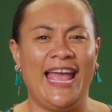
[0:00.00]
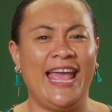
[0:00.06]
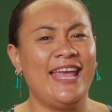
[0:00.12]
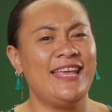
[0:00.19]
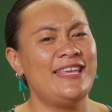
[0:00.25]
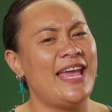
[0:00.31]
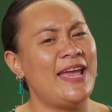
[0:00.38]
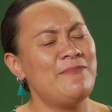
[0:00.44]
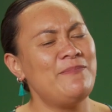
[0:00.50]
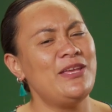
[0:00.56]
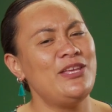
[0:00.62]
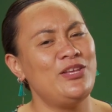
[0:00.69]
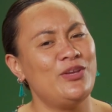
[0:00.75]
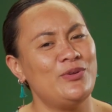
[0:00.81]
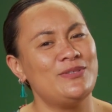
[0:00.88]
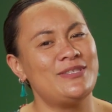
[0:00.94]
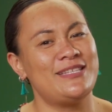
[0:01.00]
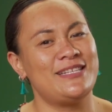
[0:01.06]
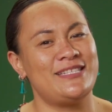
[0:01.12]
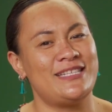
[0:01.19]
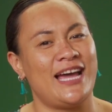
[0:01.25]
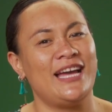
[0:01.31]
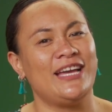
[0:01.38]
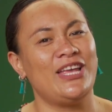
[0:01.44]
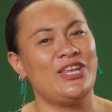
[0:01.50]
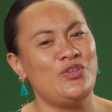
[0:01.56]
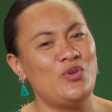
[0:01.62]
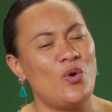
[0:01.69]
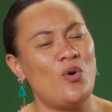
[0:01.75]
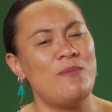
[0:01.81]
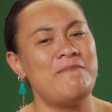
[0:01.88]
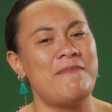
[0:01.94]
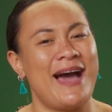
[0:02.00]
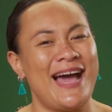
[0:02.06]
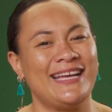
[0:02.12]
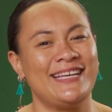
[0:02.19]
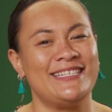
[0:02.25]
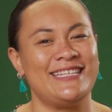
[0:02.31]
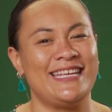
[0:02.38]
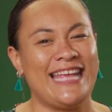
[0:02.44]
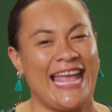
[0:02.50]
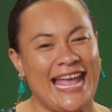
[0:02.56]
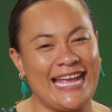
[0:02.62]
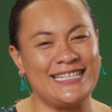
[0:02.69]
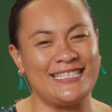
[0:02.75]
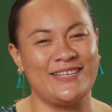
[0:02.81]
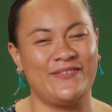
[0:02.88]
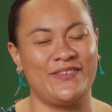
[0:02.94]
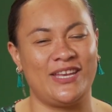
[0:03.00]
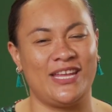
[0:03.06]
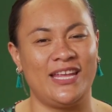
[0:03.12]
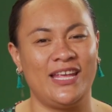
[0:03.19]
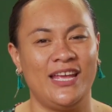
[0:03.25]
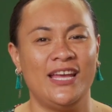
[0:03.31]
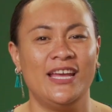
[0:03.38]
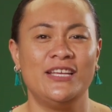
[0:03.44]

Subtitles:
and can be used to target your marketing activity